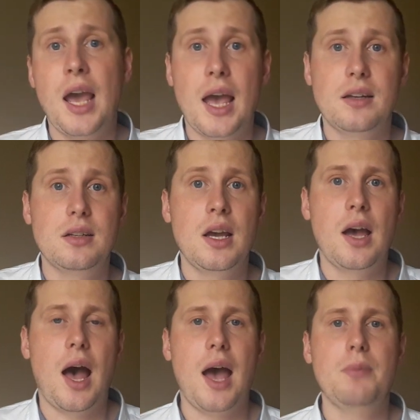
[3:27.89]
And
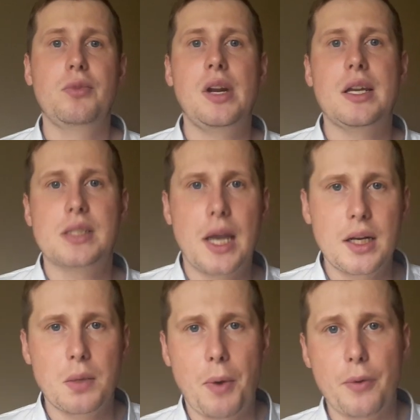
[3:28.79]
I'm really
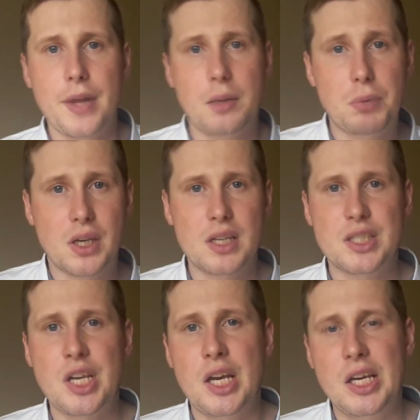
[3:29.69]
excited about that,
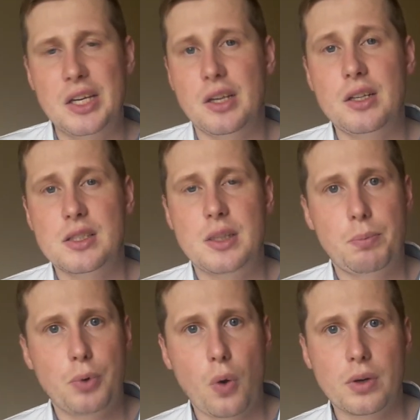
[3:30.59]
because it's the
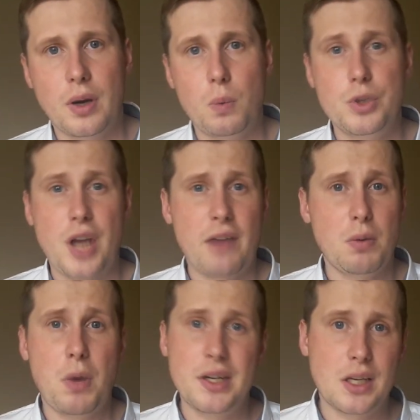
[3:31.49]
program which
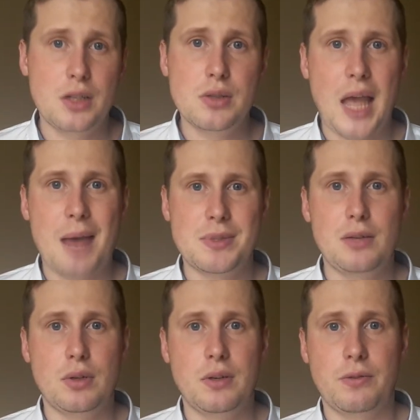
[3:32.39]
everybody can use
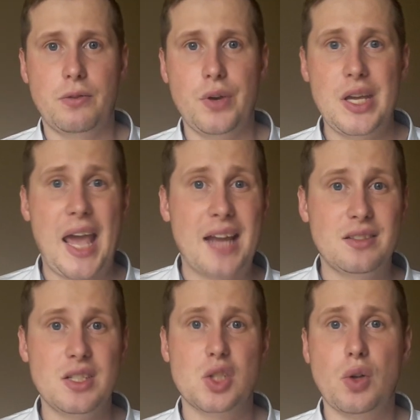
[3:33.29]
absolutely free, and
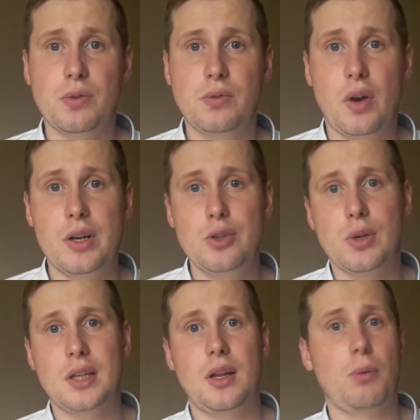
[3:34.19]
this software you
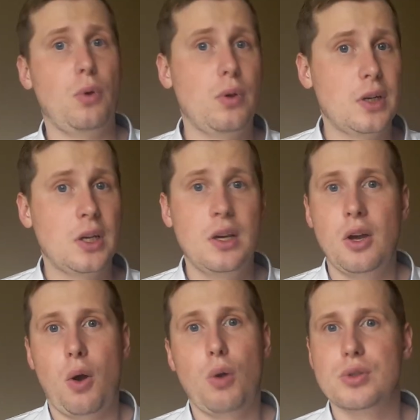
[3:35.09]
can download it
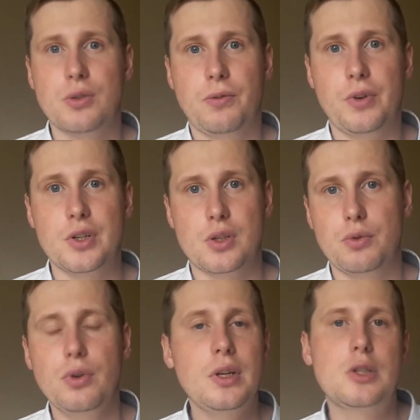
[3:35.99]
also free, so
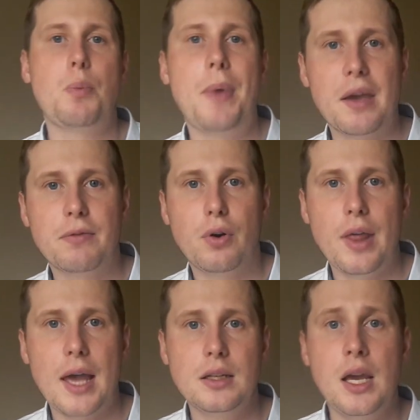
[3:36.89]
you don't need to pay for
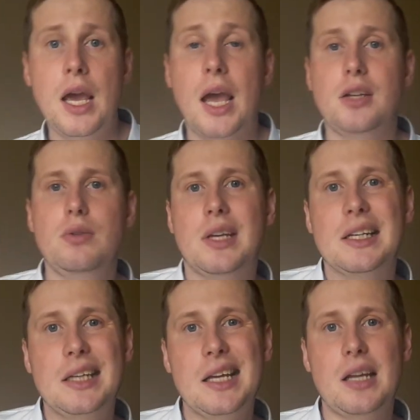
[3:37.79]
that, and you
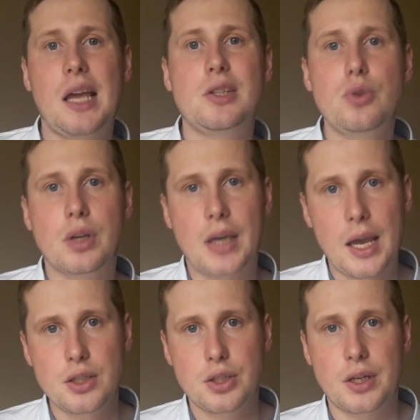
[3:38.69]
can get
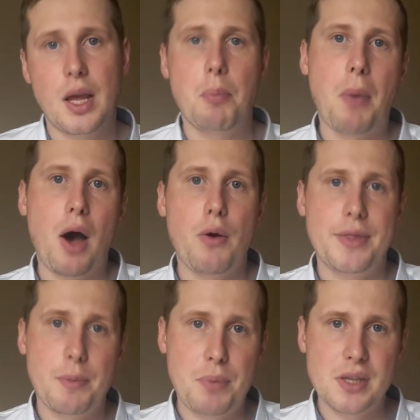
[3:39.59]
education about
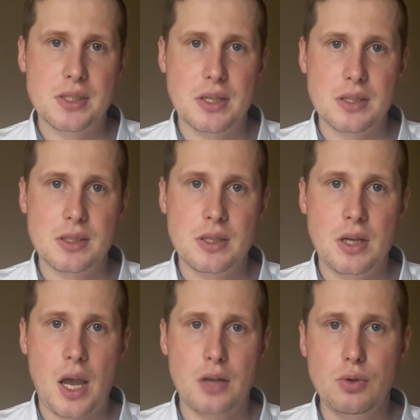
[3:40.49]
the business,
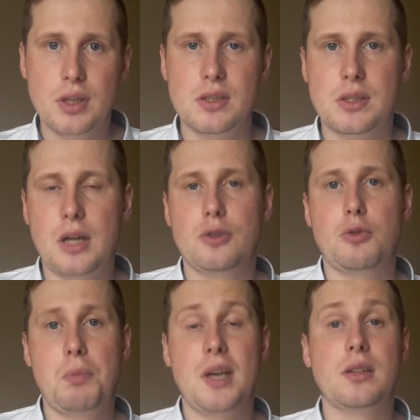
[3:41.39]
and you can start to
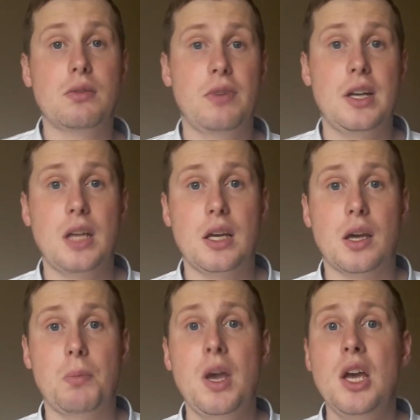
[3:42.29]
make the great
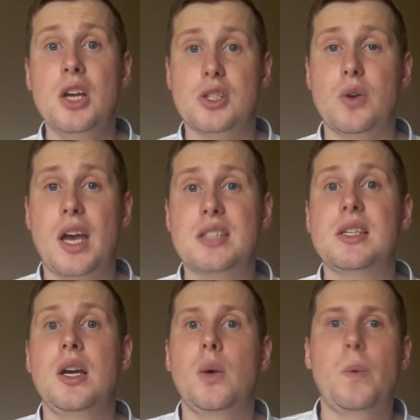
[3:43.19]
income. So guys,
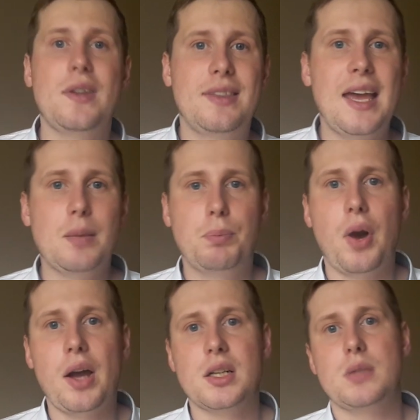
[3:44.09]
with that
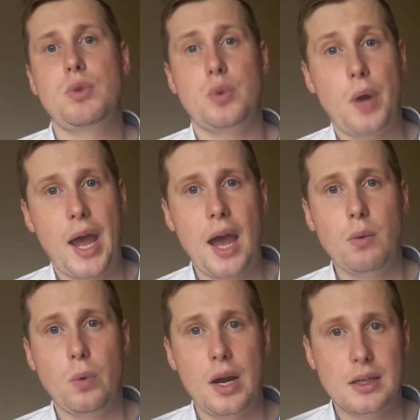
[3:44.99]
products which we have
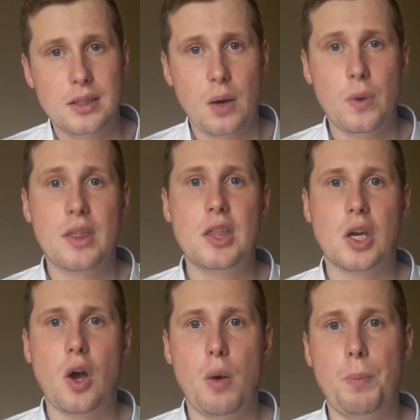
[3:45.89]
right now in the
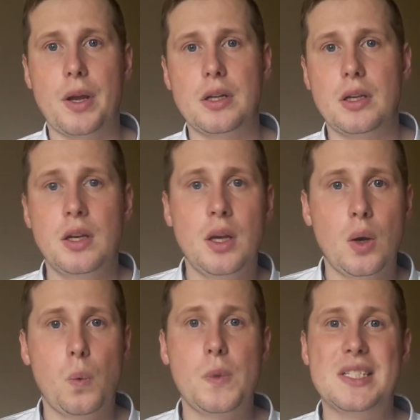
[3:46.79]
company,
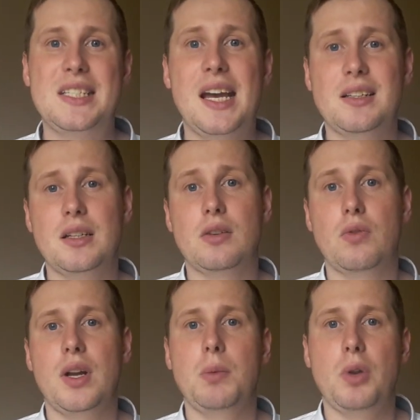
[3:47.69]
with that
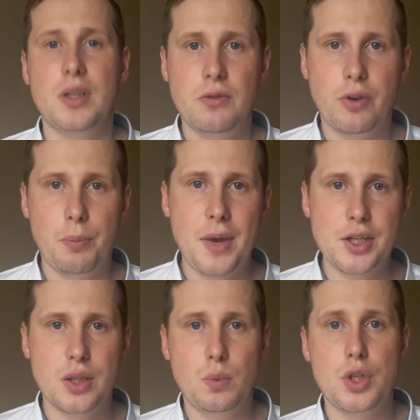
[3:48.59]
incredible
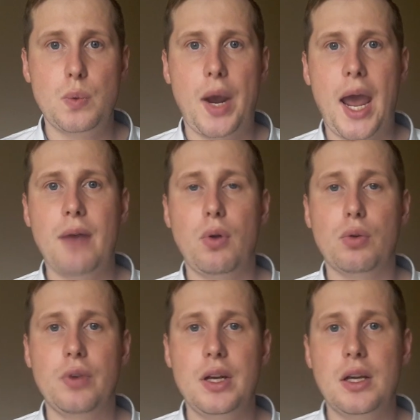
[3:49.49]
information which we have
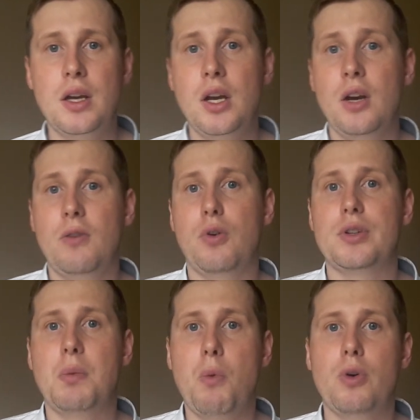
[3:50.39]
already for
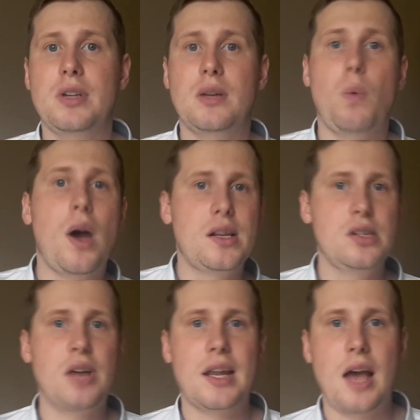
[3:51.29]
the more than 1
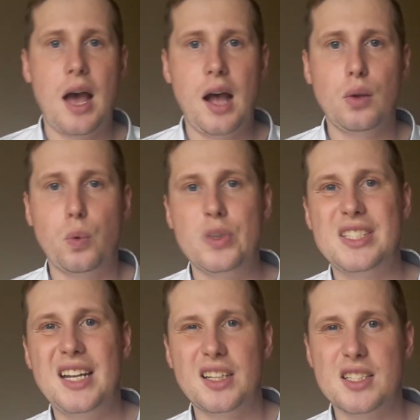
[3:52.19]
year and a half, with
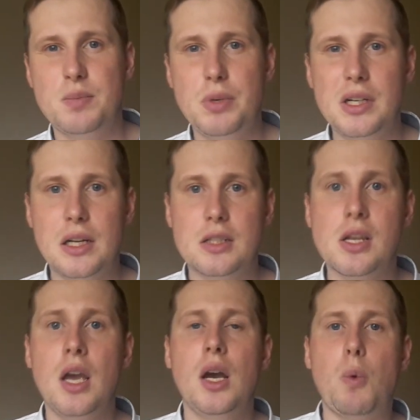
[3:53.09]
that experience,
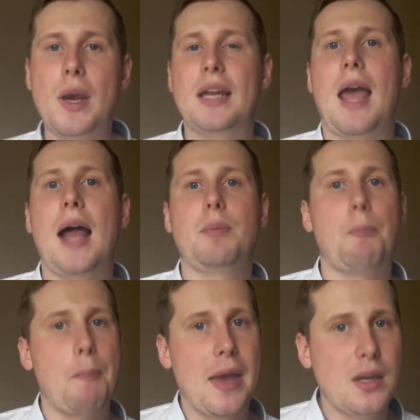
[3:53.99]
we can help
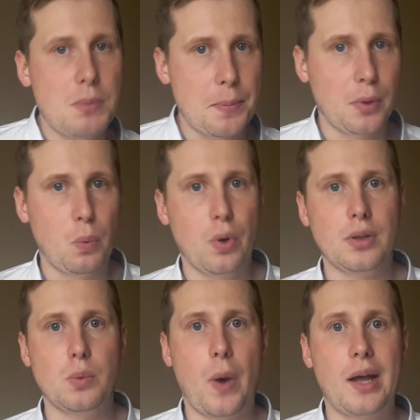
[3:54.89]
many people
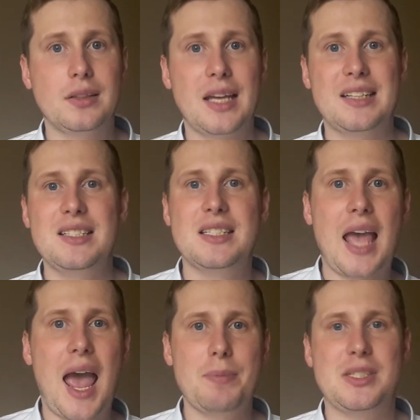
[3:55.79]
worldwide, and this
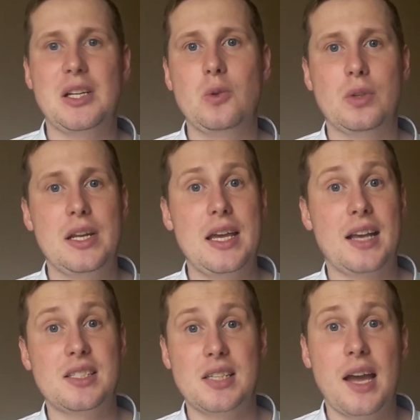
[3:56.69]
is absolutely
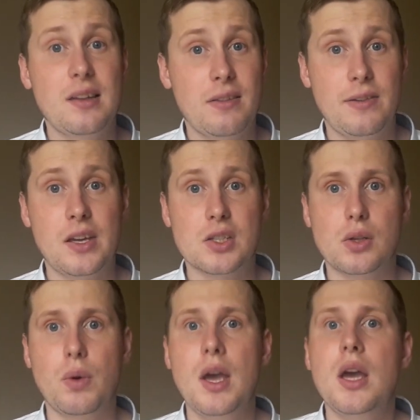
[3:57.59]
exciting thing.
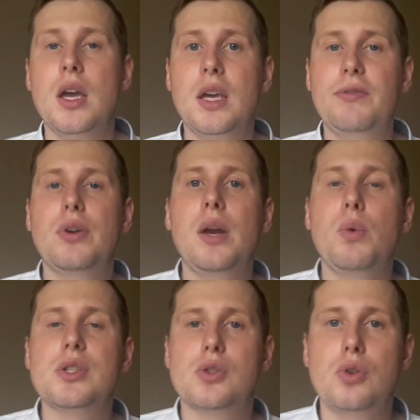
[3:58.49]
So if you really
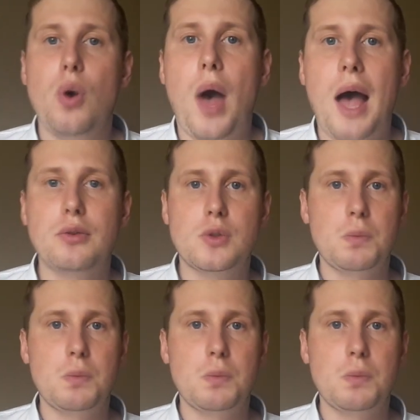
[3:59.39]
wants to know how to